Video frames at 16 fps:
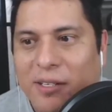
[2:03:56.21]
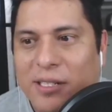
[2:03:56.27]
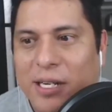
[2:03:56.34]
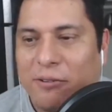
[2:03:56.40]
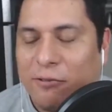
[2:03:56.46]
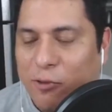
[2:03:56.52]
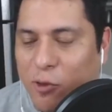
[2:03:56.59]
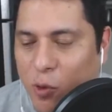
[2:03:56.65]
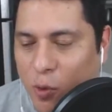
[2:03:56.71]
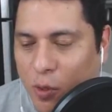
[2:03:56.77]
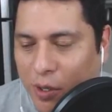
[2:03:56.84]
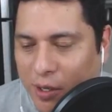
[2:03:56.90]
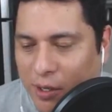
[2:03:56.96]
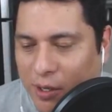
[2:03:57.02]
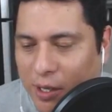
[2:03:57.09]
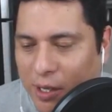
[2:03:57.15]
of 10
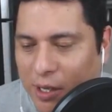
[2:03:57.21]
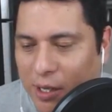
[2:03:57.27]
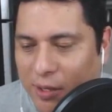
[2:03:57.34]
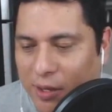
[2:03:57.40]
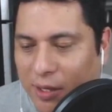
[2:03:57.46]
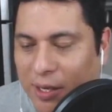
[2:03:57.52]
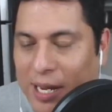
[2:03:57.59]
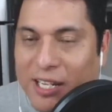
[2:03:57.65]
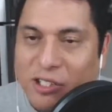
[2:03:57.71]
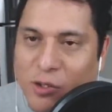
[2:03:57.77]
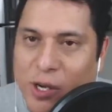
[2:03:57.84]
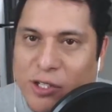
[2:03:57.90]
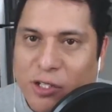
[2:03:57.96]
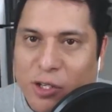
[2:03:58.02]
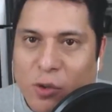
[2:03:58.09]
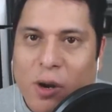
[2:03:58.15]
for Last
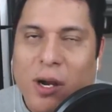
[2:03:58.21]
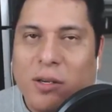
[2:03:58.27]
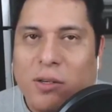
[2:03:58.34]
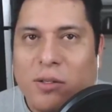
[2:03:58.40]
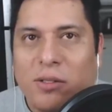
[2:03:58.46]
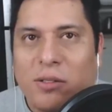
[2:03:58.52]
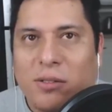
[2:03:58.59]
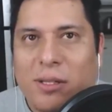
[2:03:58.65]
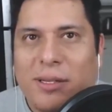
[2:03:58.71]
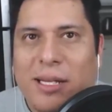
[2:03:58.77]
Grayson Chronicles.